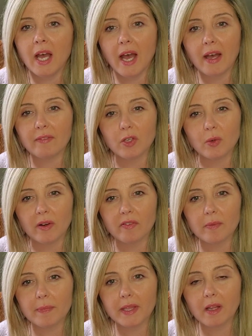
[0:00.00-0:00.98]
Have you
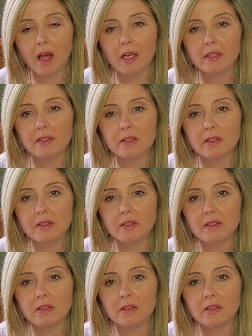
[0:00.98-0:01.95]
ever been lost?
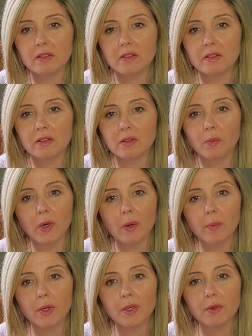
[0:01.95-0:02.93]
Where
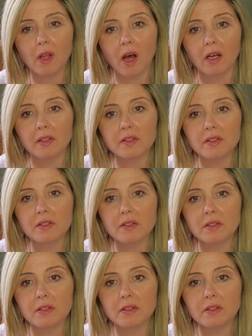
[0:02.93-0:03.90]
were you lost?
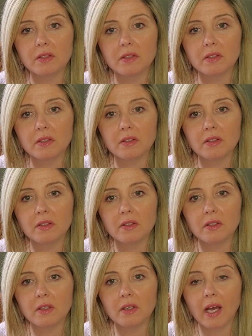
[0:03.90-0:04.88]

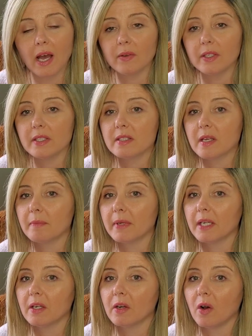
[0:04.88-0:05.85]
How did
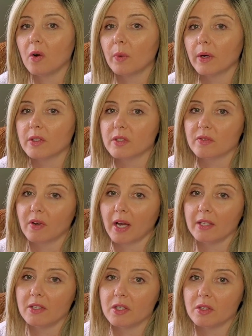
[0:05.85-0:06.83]
somebody know where to
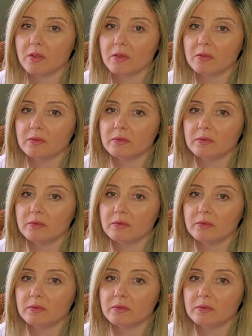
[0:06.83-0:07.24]
find you?